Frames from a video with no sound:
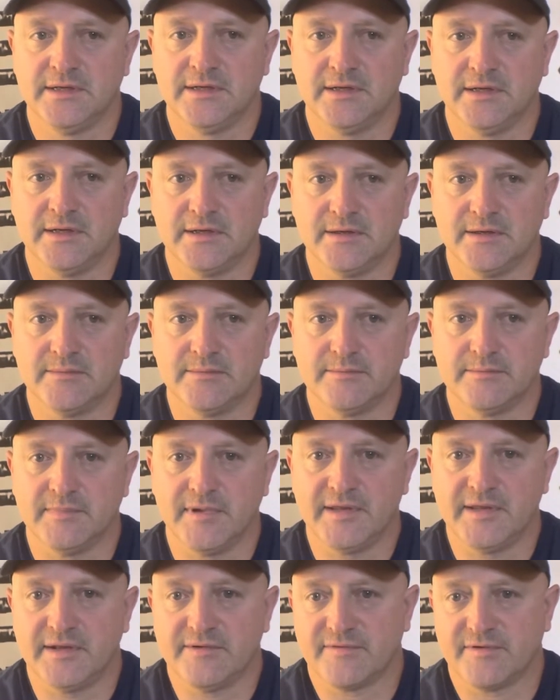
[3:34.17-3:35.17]

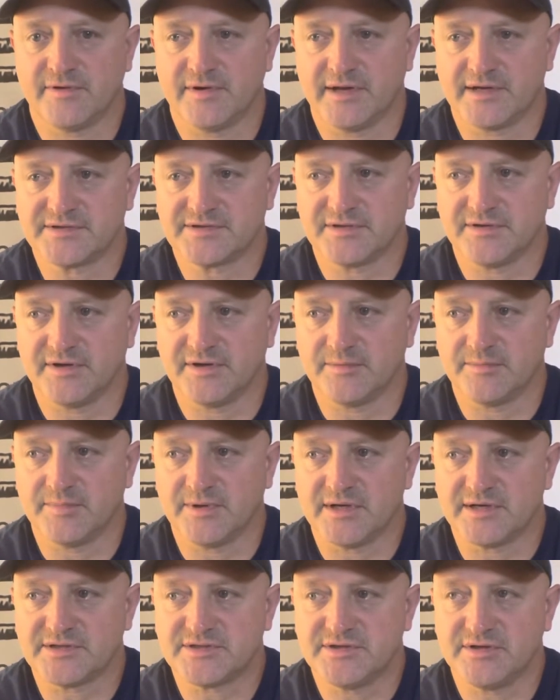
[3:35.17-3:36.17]
And then for an extra
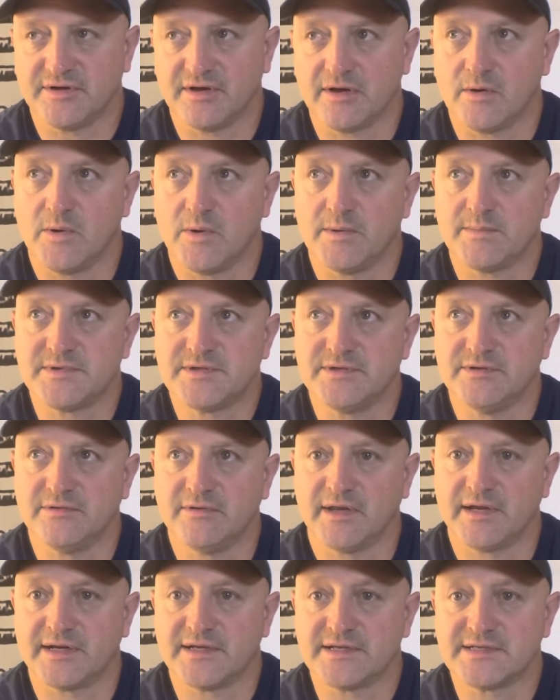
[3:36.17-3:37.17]
$100, you can go up to
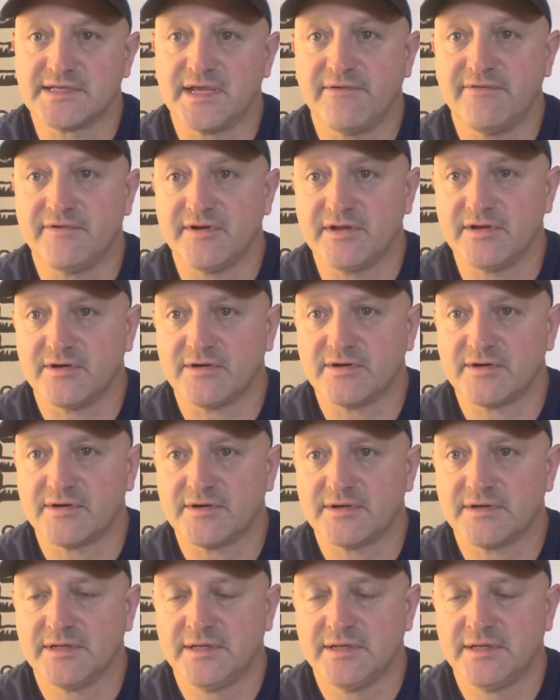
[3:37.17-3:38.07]
like a 70 yard.